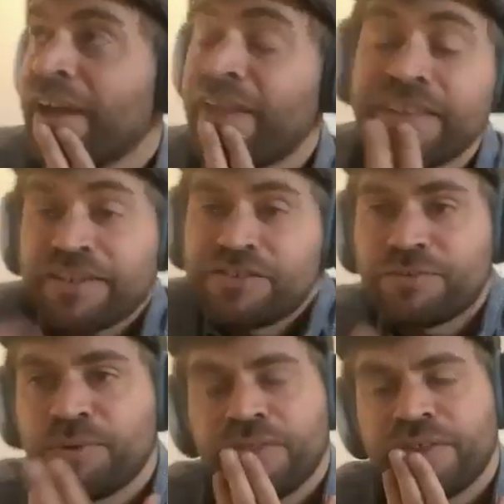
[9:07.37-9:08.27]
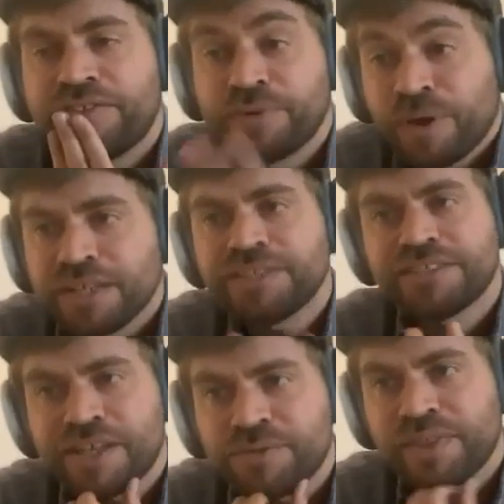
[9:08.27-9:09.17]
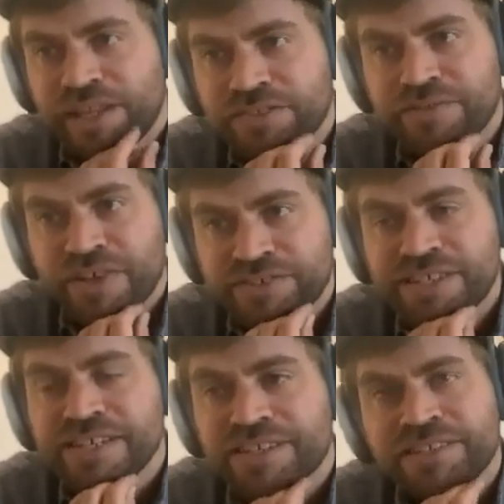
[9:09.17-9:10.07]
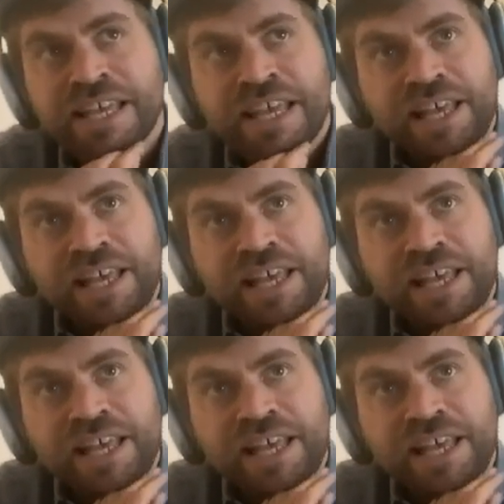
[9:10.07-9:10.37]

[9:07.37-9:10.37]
And that's just what, to us, that's what The Last of Us is.